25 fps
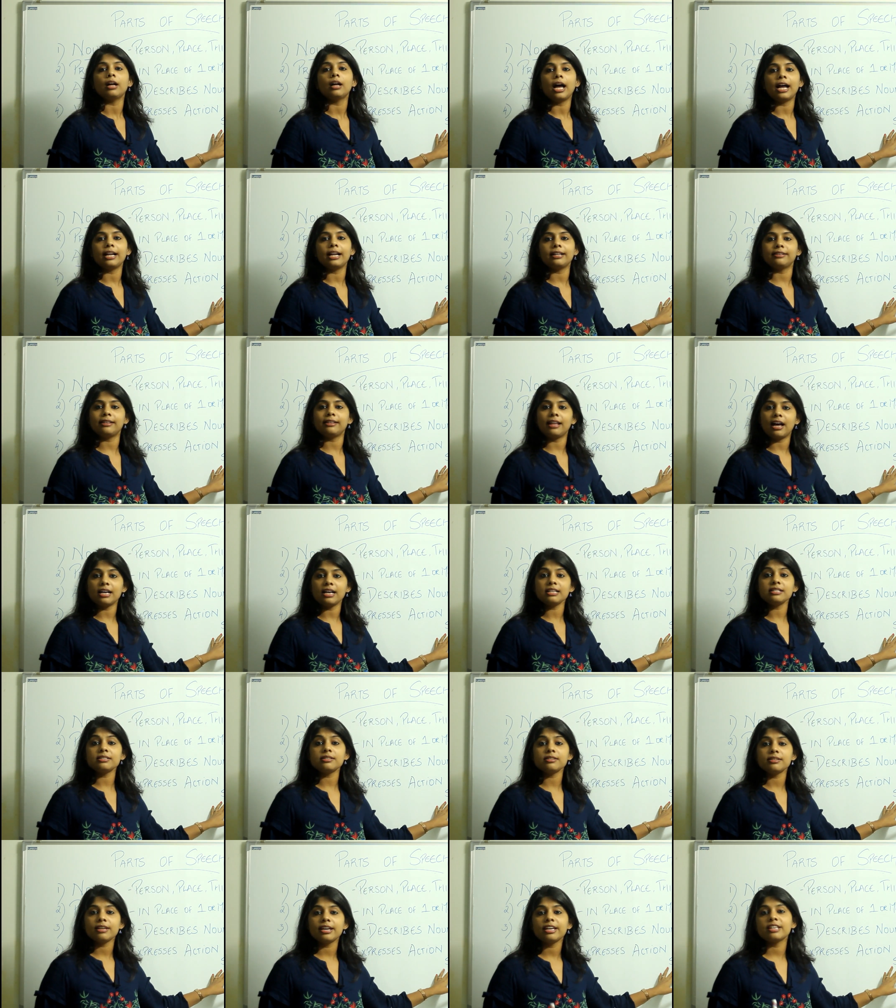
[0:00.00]
And
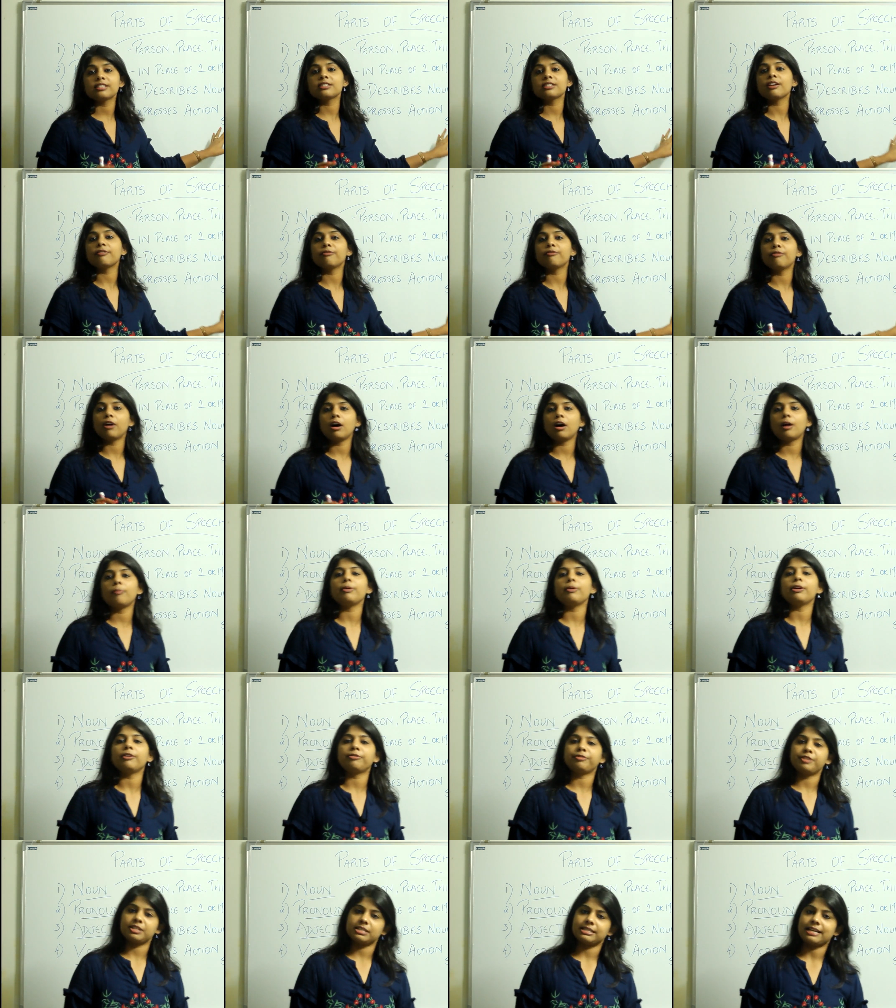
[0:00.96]
thus is the verb
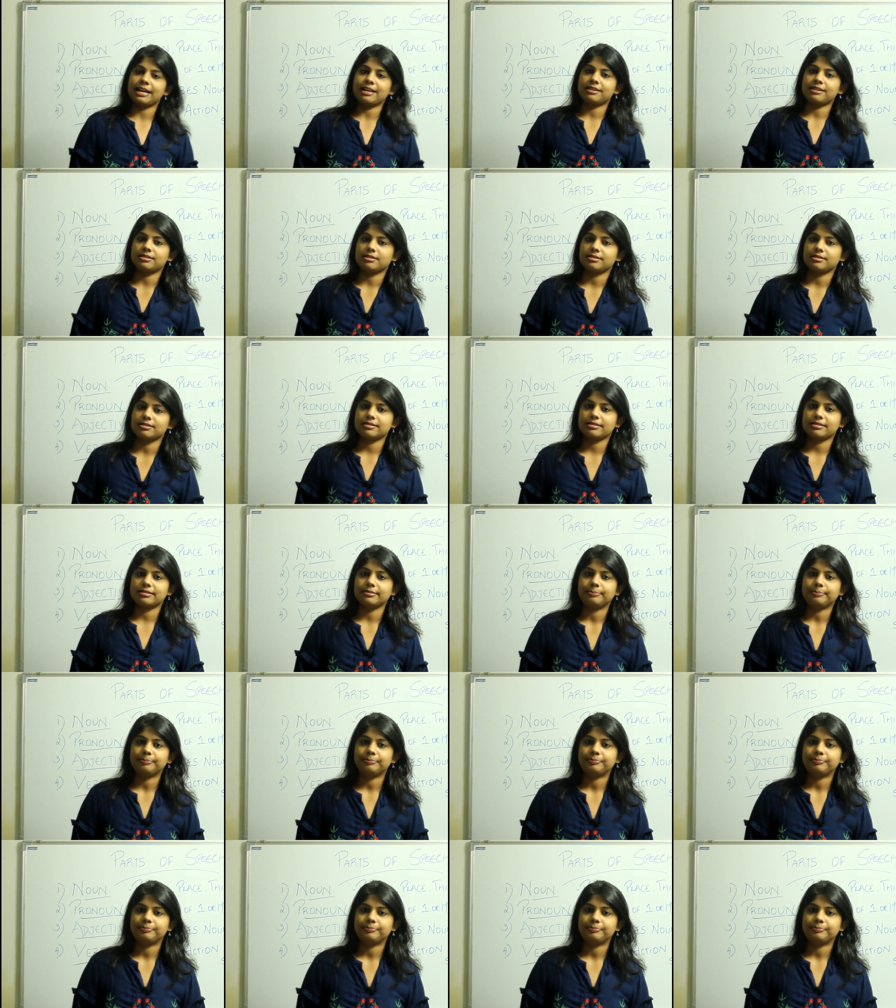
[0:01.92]
of the sentence.